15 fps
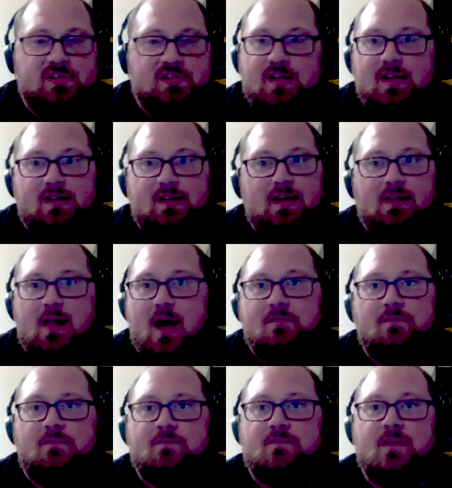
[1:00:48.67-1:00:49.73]
just the day-to-day
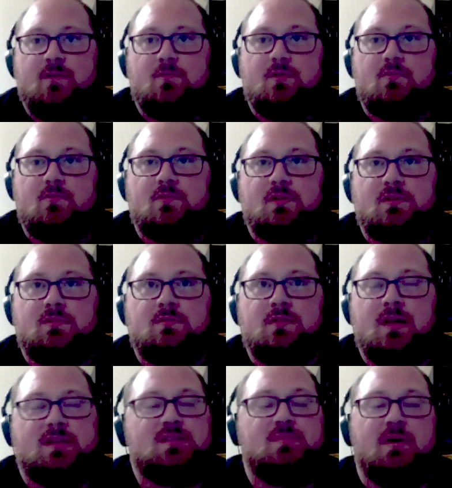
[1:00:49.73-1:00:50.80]
life that we
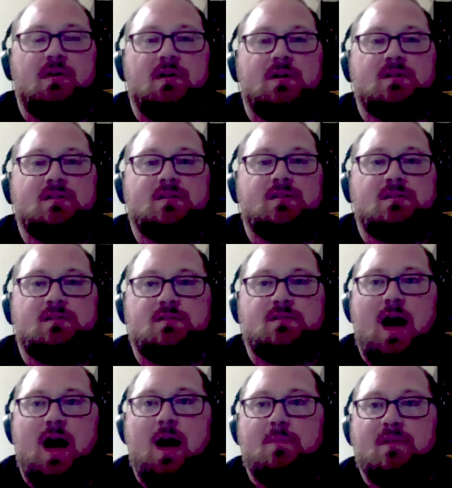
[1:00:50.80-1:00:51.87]
would
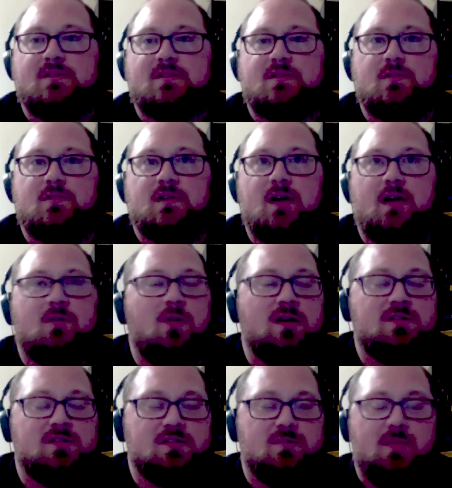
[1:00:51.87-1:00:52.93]
experience, topics that we
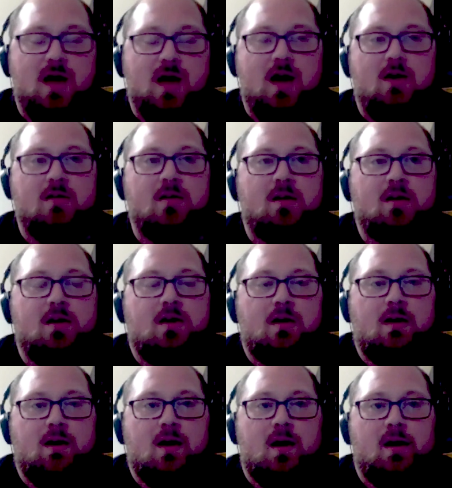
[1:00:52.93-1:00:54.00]
had questions about.
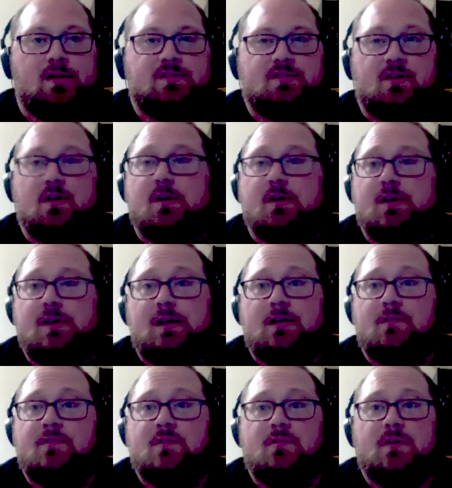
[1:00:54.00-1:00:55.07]

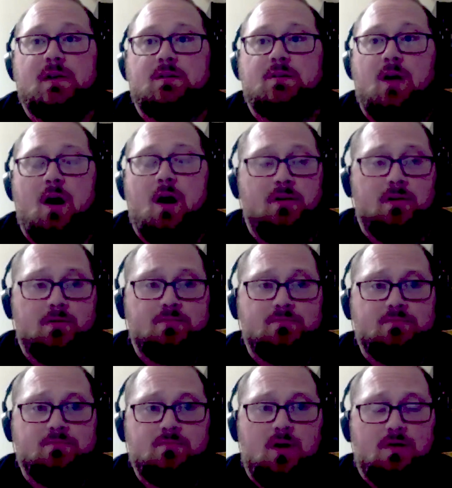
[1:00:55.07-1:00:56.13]
Started interviewing
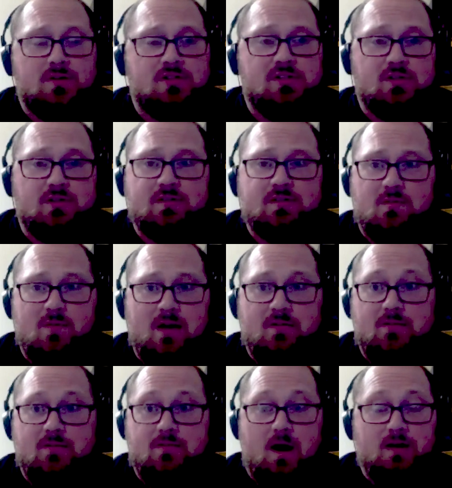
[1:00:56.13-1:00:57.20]
other students
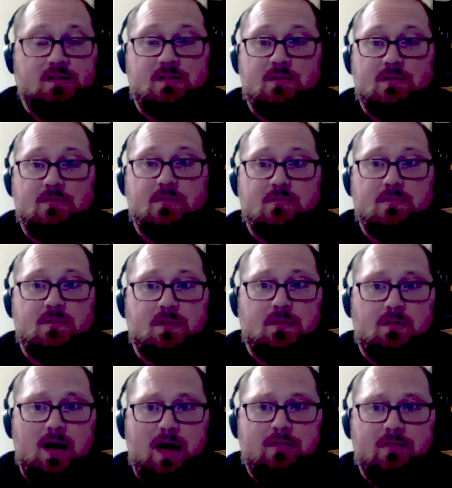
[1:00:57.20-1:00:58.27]
that we met, honestly, through
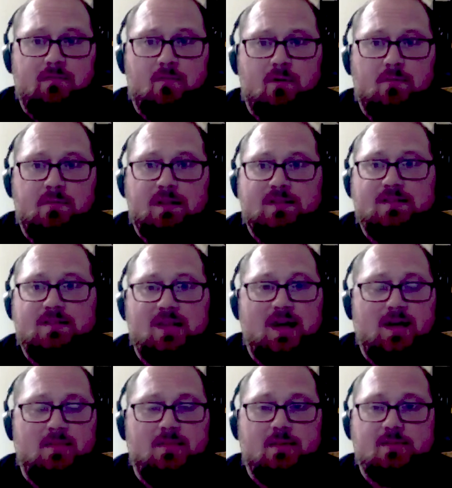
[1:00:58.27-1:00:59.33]
the Clinical Athlete Forum,
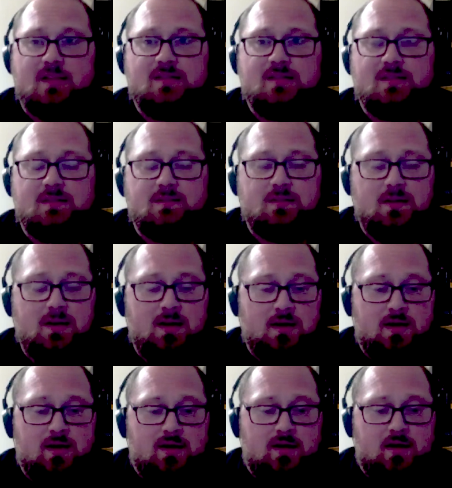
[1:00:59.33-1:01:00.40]
like Sam and Jason.
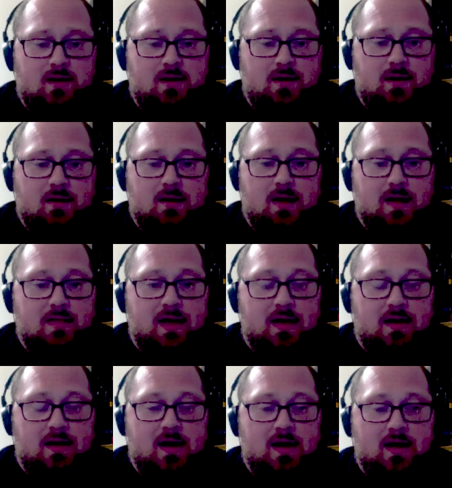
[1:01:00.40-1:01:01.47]

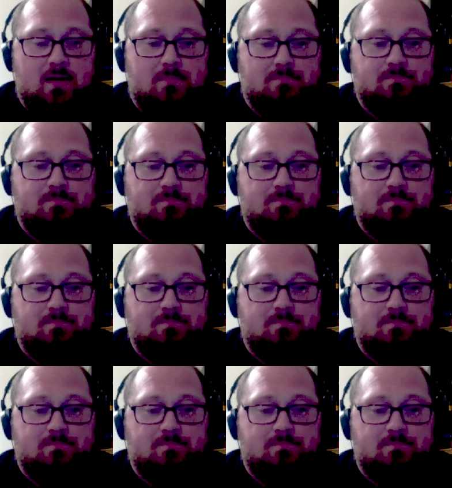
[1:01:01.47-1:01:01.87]
And then